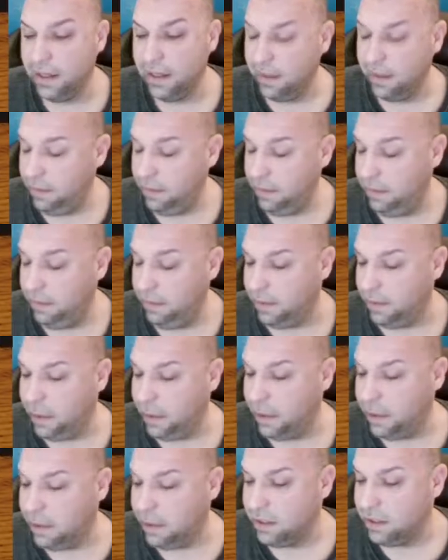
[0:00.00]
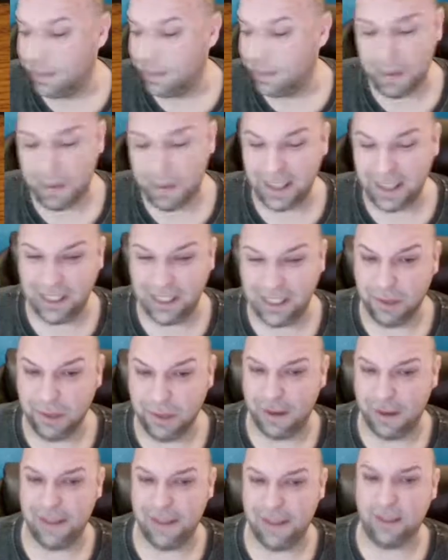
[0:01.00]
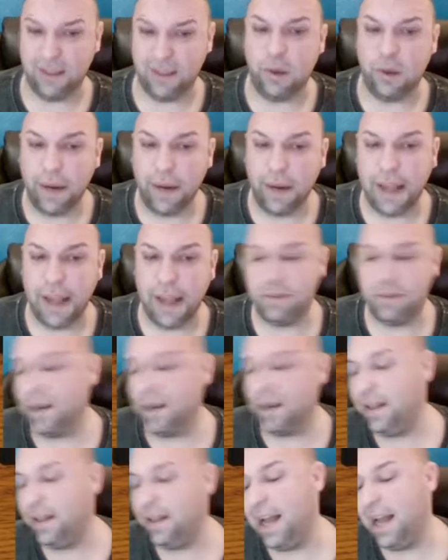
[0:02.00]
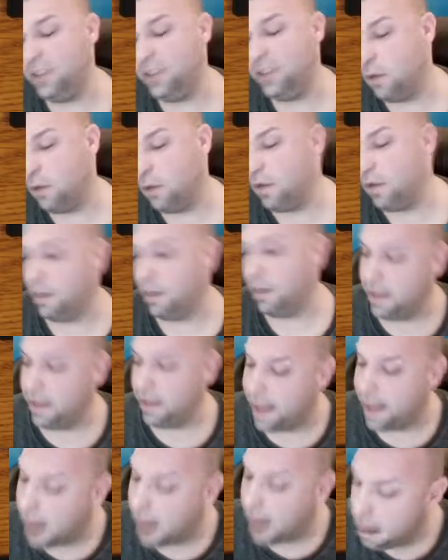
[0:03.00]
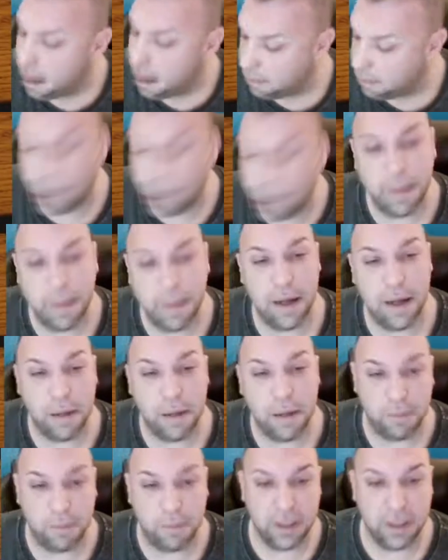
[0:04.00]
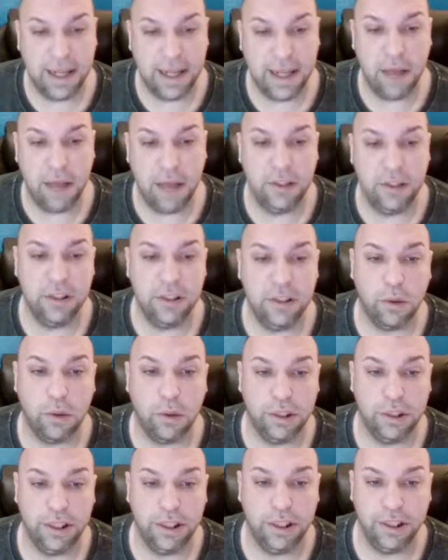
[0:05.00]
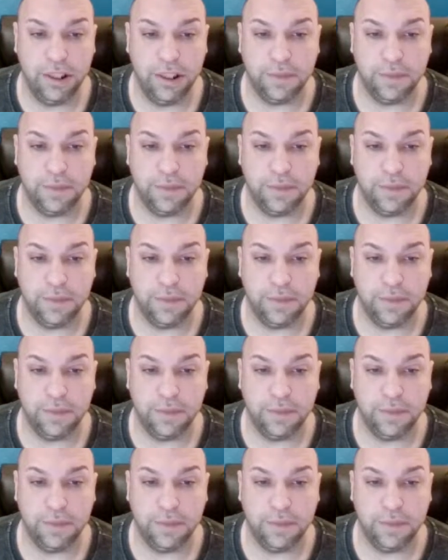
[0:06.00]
Some people like to do it right on the scoring app directly. I don't recommend that. I recommend printing out these score sheets